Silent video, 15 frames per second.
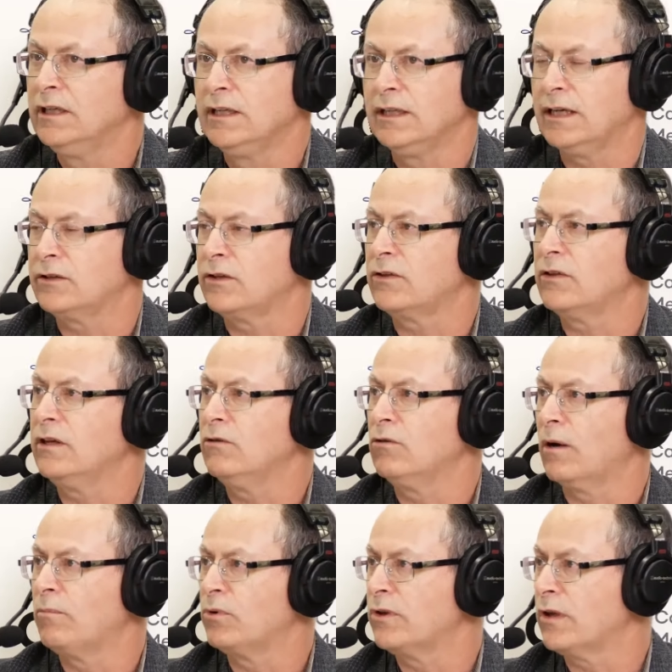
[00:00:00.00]
That's the
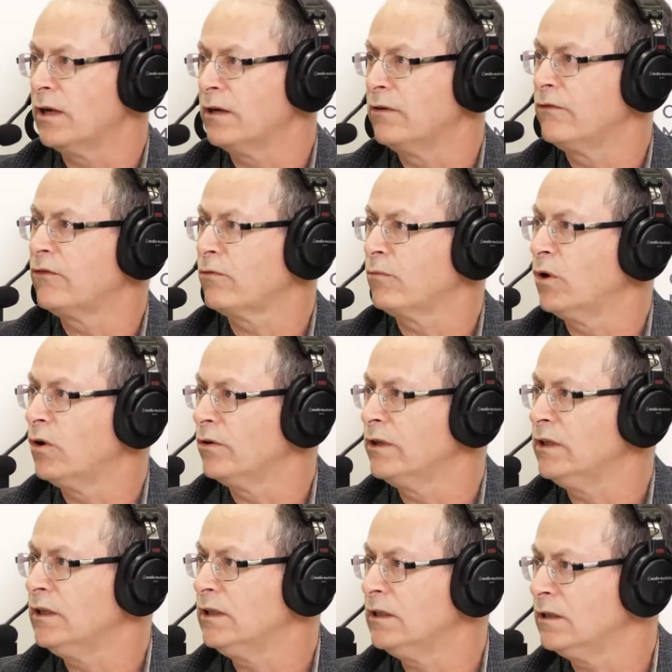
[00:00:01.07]
representatives from all
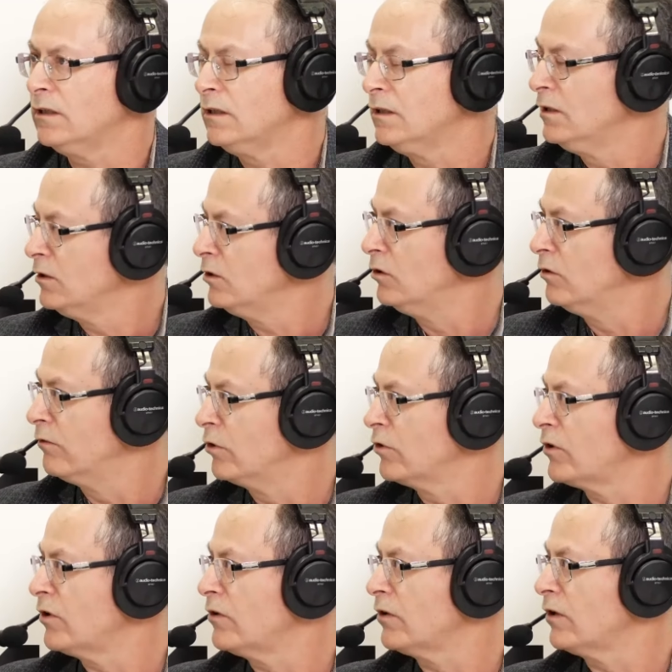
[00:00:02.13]
the
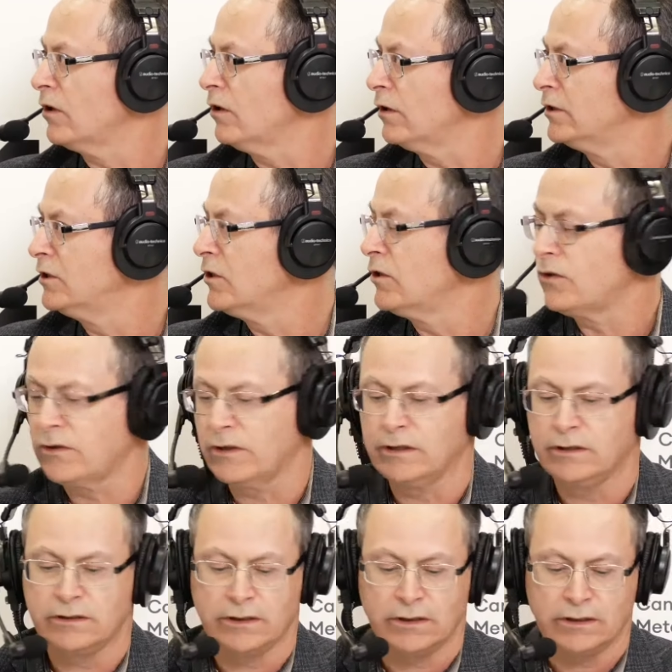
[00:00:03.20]
universities and colleges
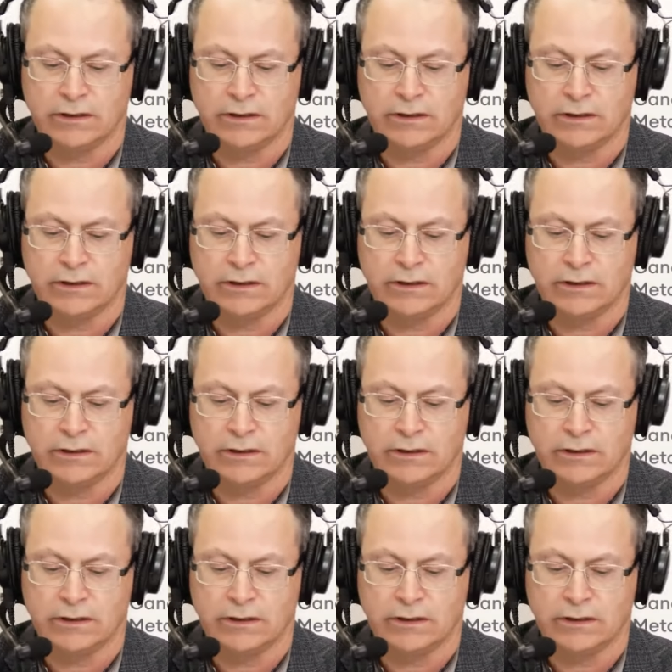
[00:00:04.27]
that,